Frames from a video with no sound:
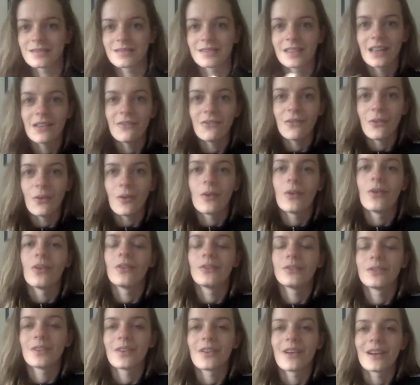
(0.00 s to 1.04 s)

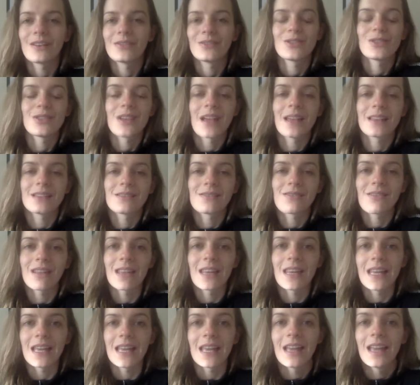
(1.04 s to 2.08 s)
involved around chess,
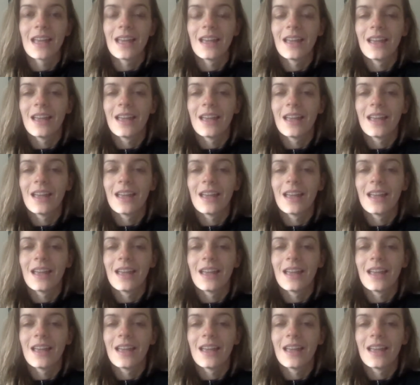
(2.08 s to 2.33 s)
really.